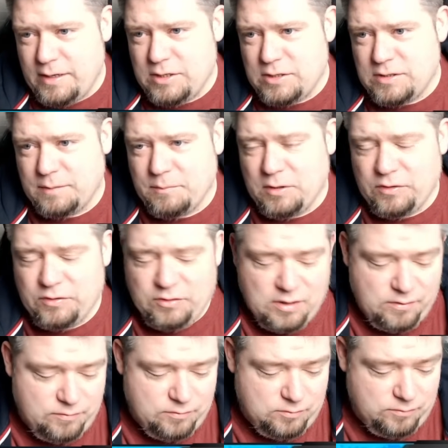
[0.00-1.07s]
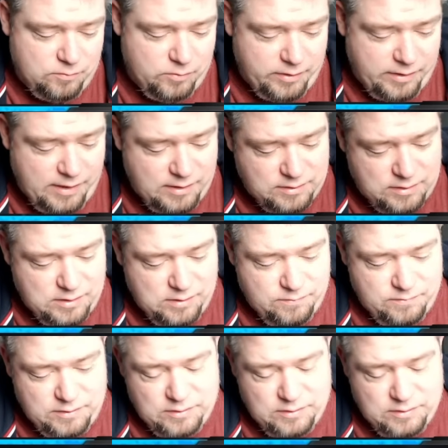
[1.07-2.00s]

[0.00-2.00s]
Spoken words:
Age of Sigmar stuff or 40k stuff,